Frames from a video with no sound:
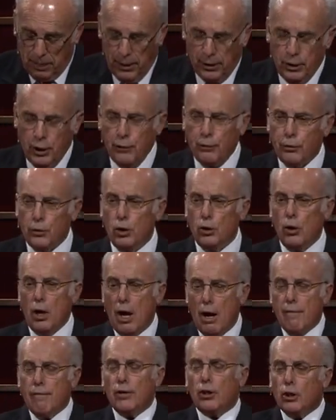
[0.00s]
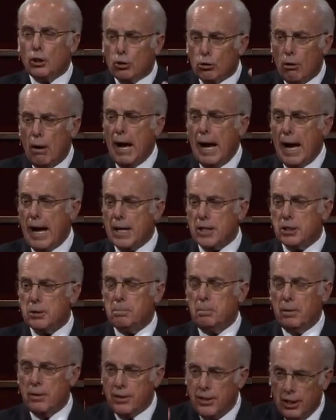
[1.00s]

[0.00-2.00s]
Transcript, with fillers: And if you ever grasp